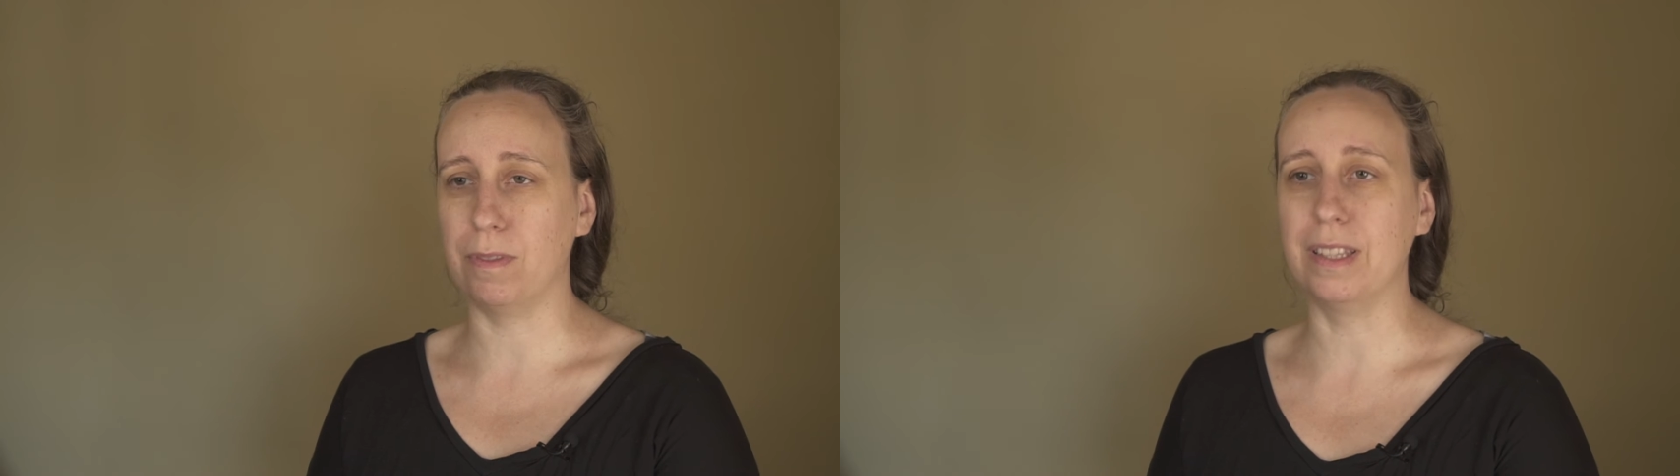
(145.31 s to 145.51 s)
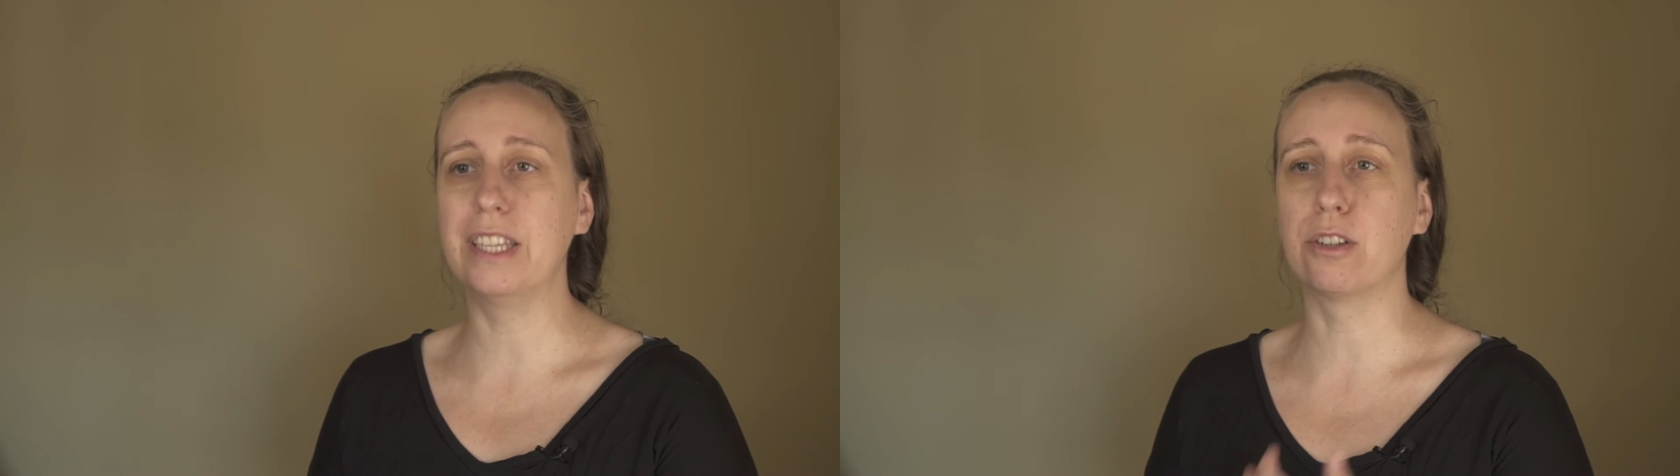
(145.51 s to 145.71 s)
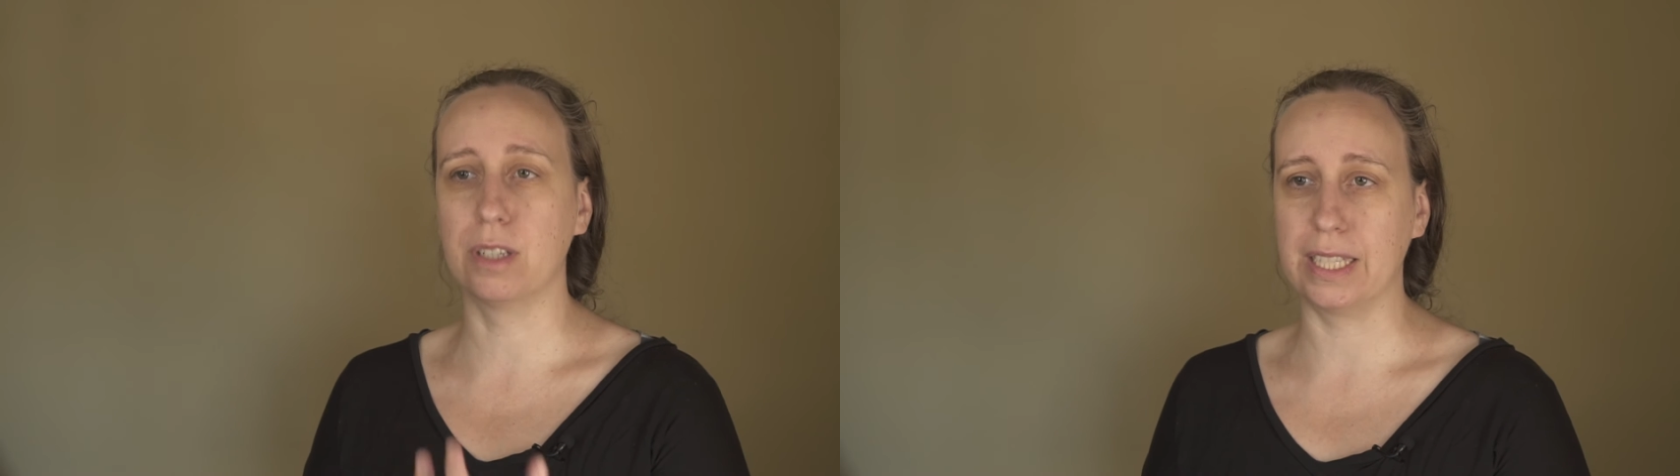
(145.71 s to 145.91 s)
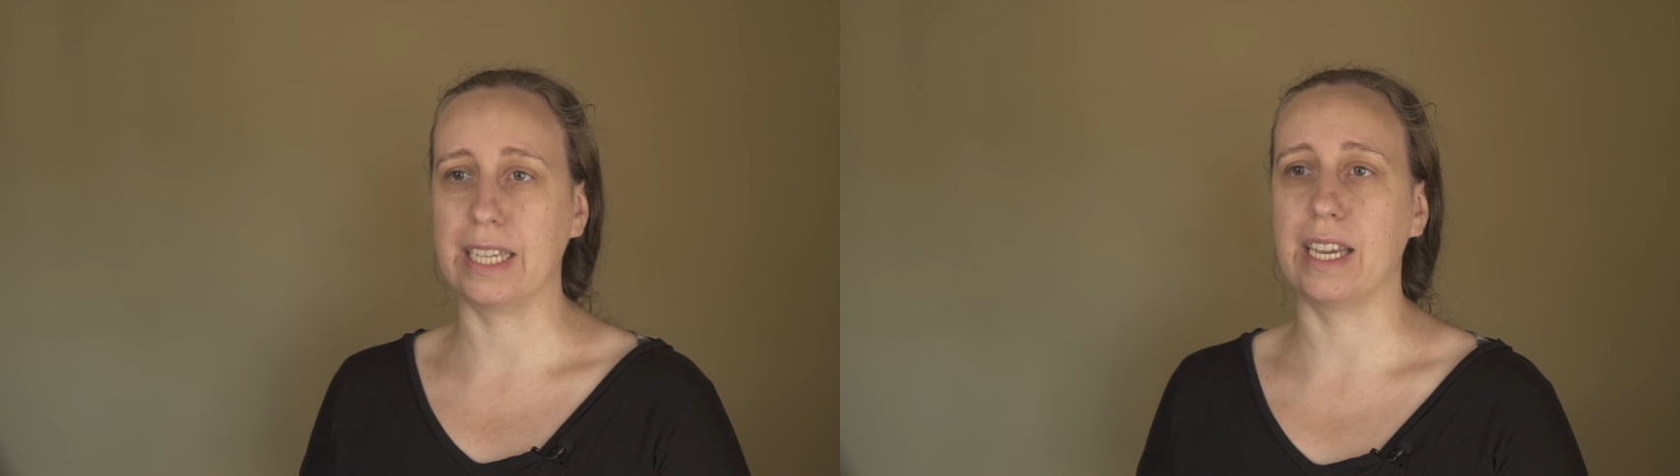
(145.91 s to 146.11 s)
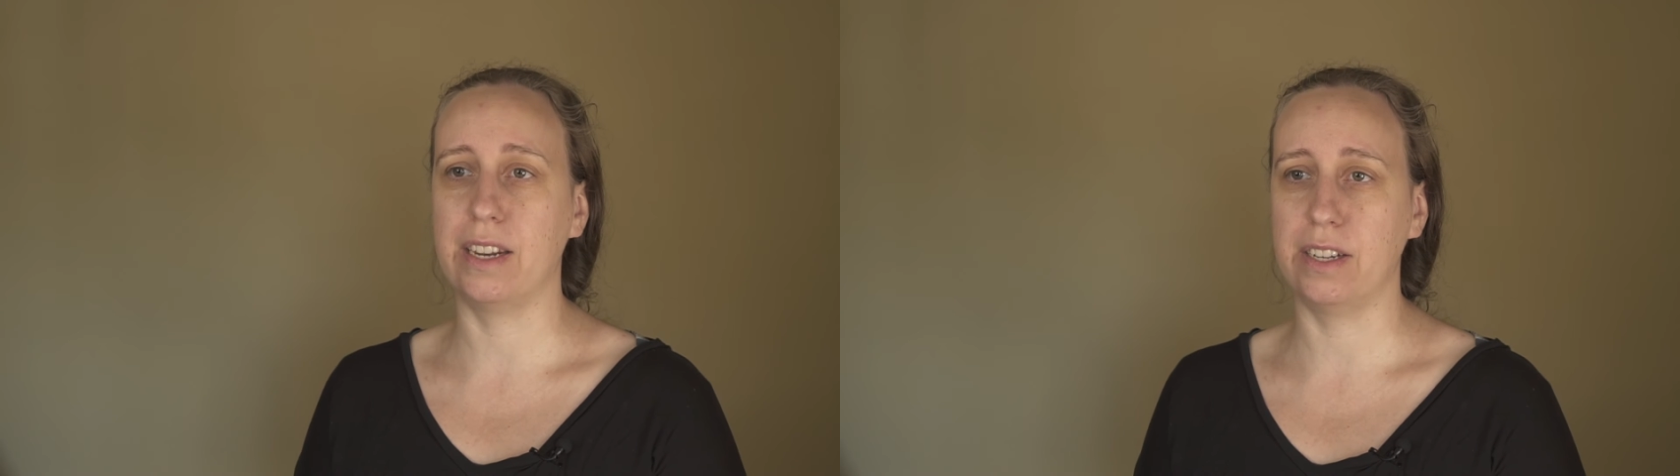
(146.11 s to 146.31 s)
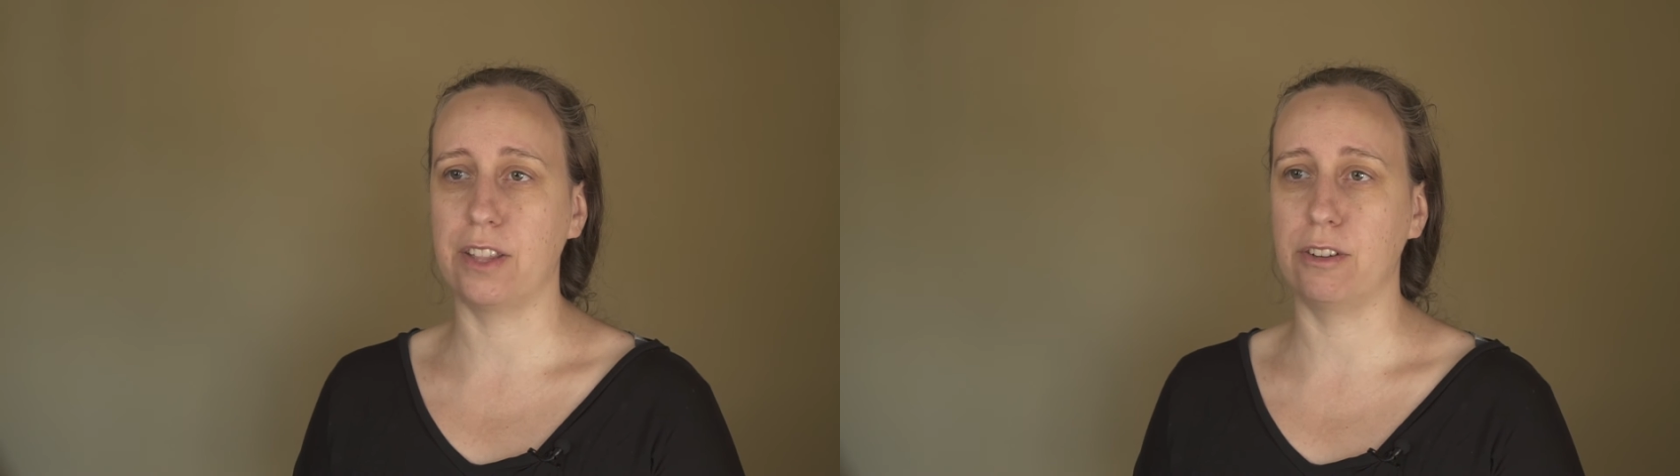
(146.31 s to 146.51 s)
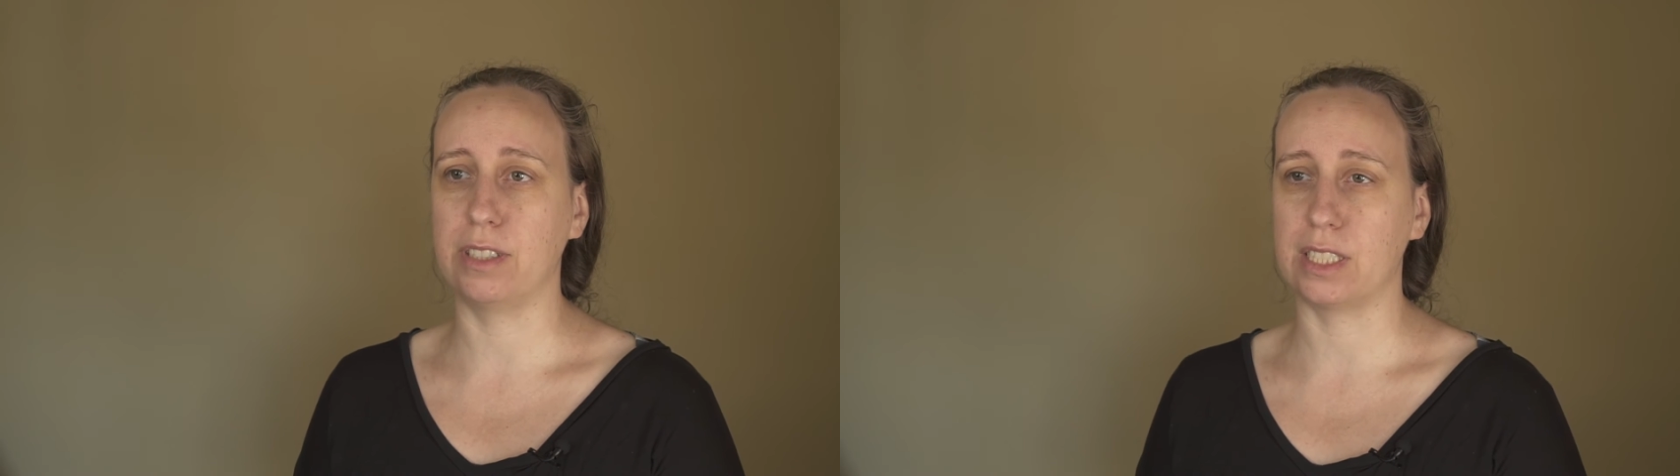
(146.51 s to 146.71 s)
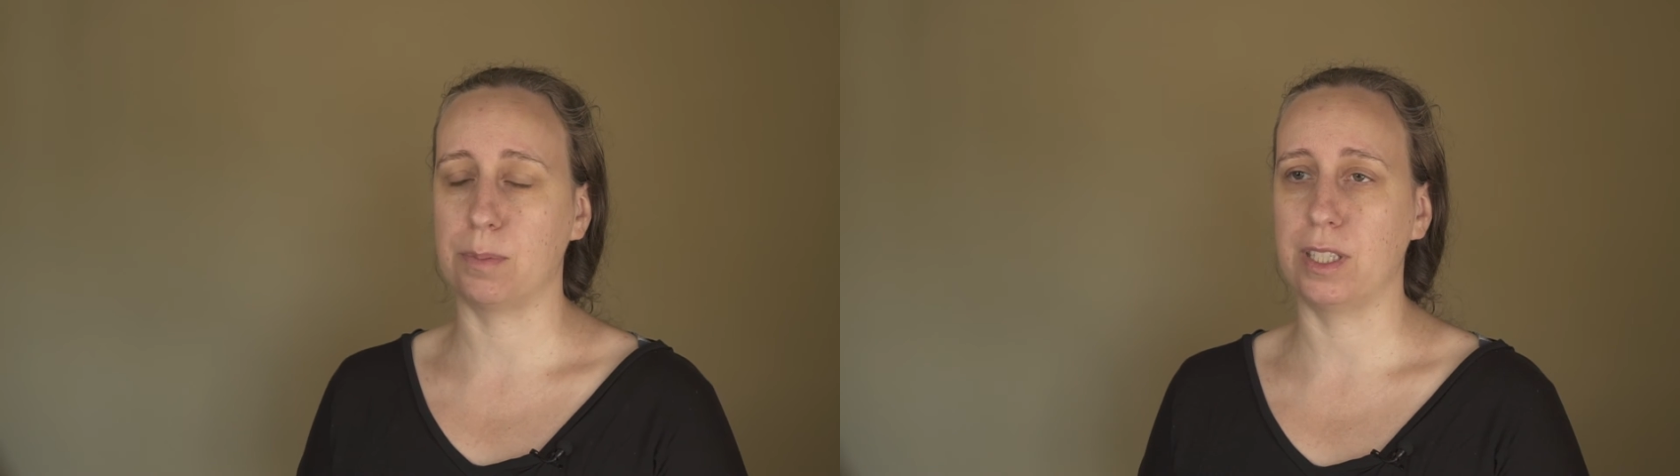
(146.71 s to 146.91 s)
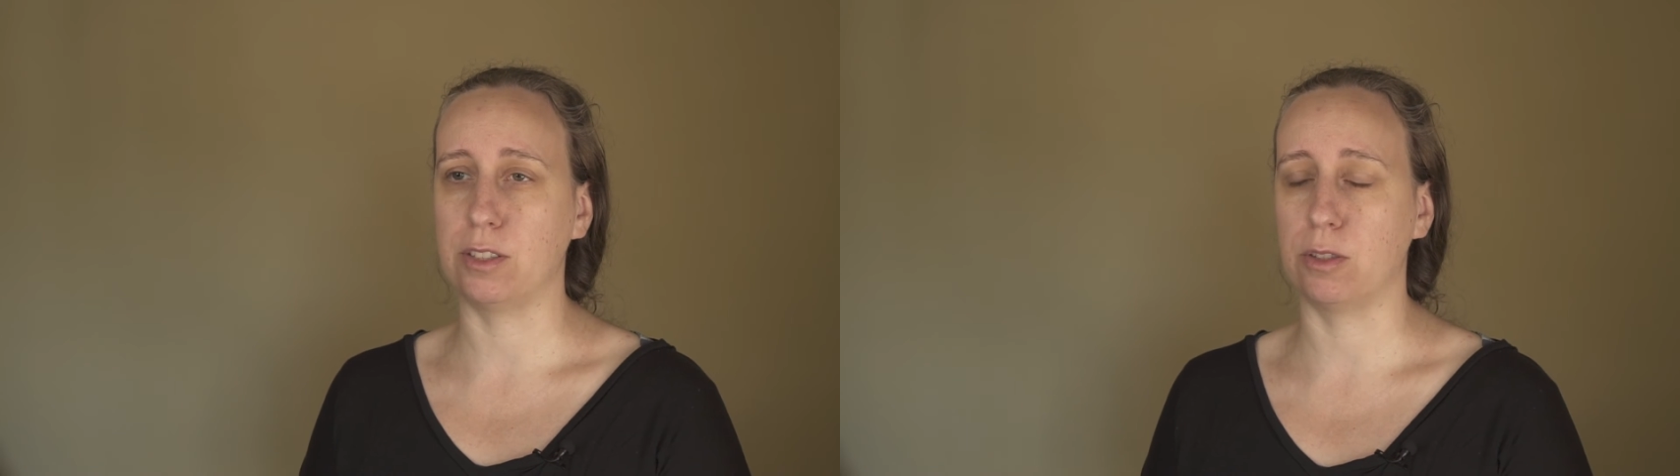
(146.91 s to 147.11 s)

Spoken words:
of literally in another discipline.